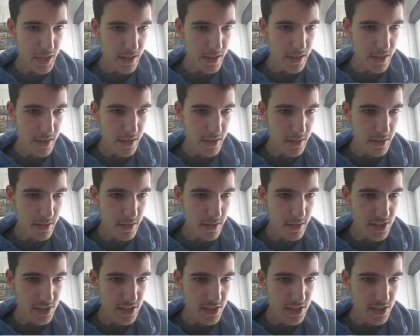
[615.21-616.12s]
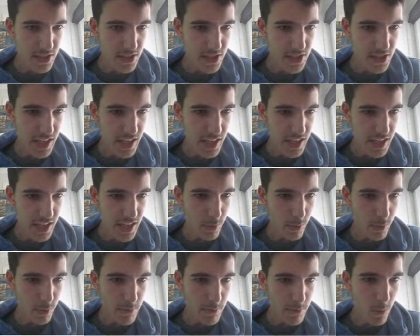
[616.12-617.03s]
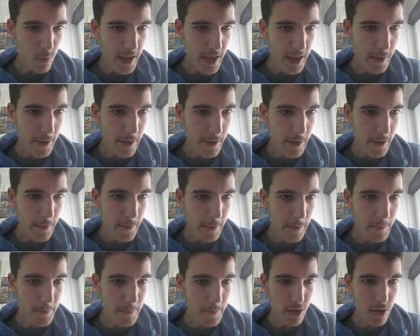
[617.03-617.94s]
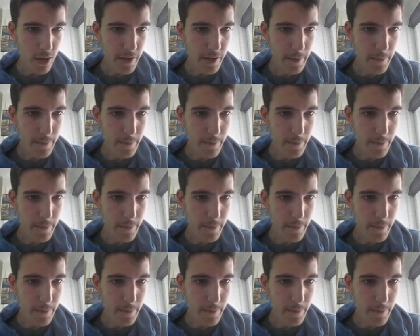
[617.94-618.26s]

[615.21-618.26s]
see what the midway has to offer.